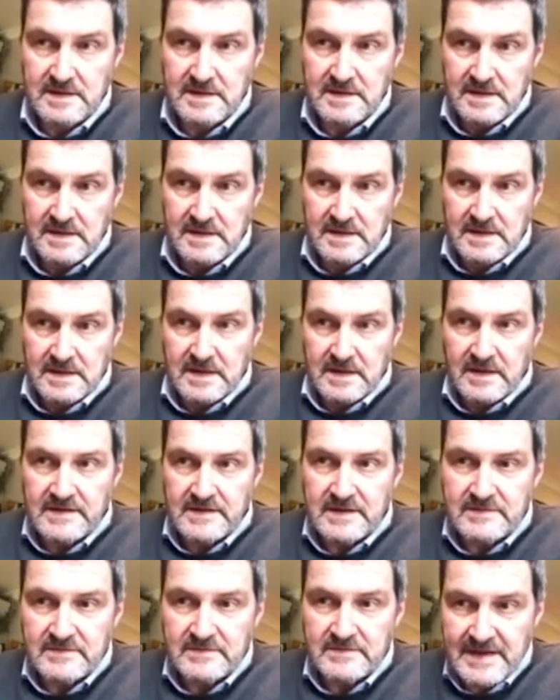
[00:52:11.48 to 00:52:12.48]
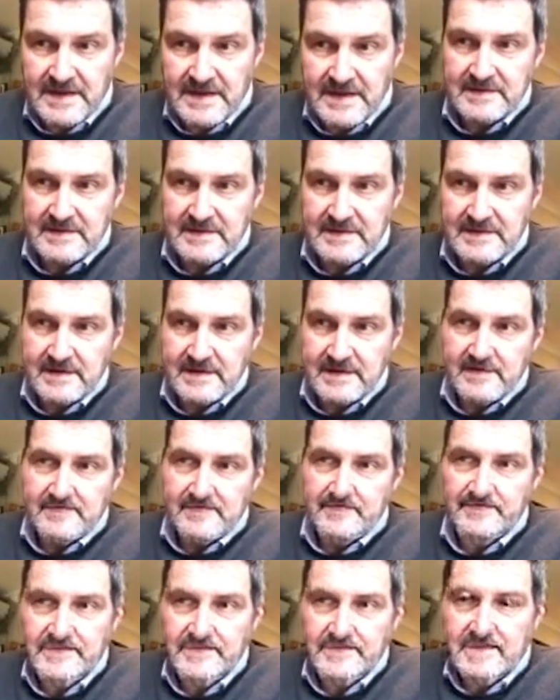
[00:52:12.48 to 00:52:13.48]
Yes, and she said you engaged with
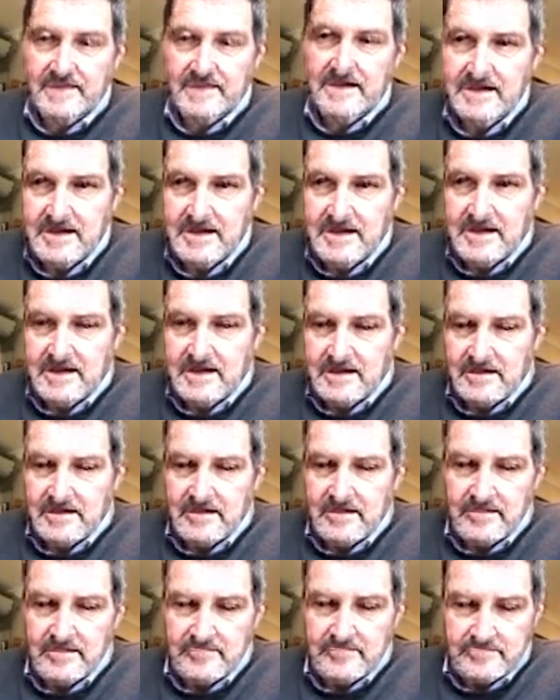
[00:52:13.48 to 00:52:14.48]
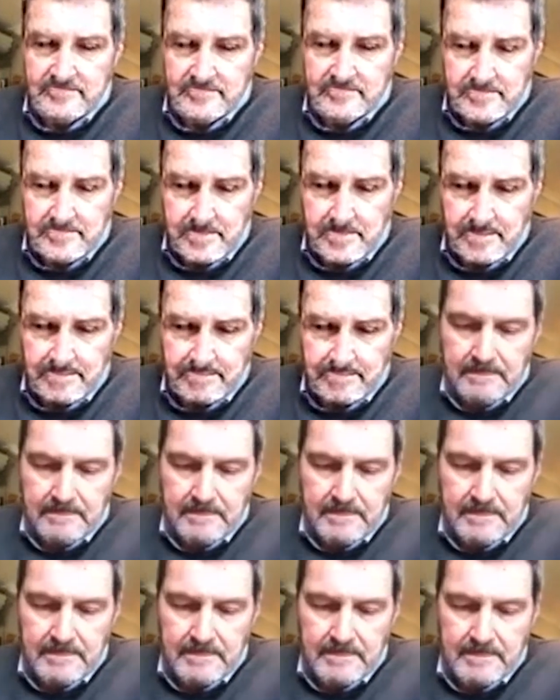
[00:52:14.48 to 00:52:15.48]
public health response as well
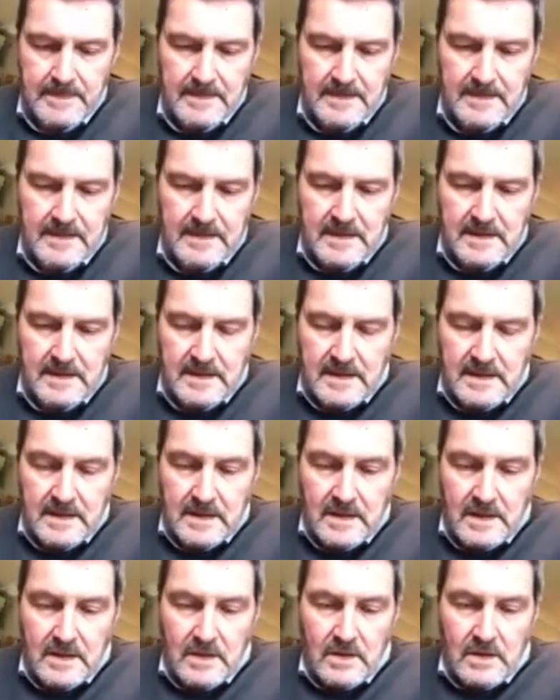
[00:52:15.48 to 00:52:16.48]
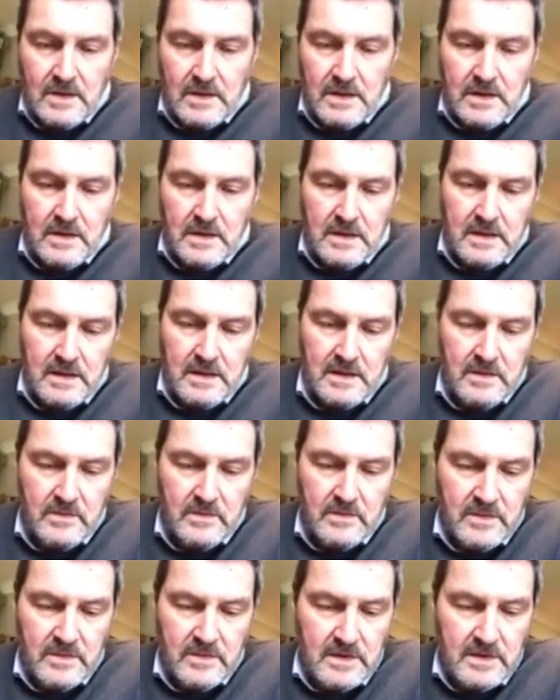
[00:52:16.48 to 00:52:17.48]
during that time.
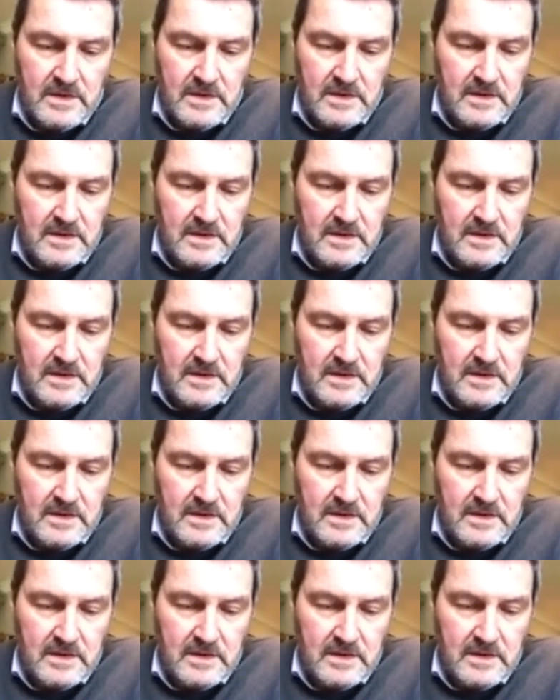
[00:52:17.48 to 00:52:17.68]
Well,